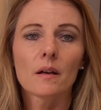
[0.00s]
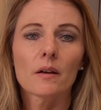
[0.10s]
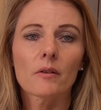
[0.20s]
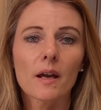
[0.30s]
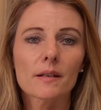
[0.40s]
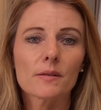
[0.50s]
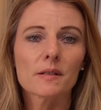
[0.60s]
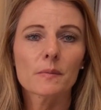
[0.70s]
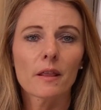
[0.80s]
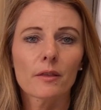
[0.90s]
All right, so
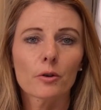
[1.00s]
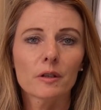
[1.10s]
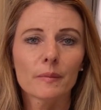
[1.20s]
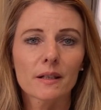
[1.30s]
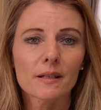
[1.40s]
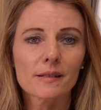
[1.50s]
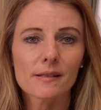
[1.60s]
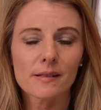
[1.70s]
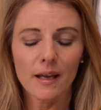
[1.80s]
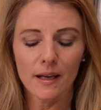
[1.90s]
it's been 30
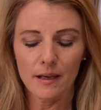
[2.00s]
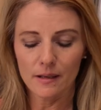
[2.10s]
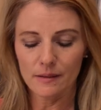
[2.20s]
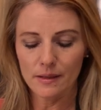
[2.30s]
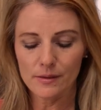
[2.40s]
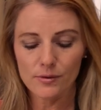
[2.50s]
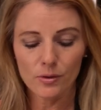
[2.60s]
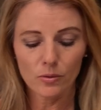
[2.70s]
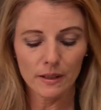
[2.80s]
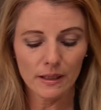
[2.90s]
minutes and these are
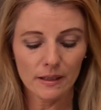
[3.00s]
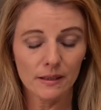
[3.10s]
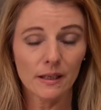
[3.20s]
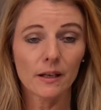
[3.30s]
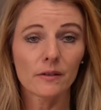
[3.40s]
going in the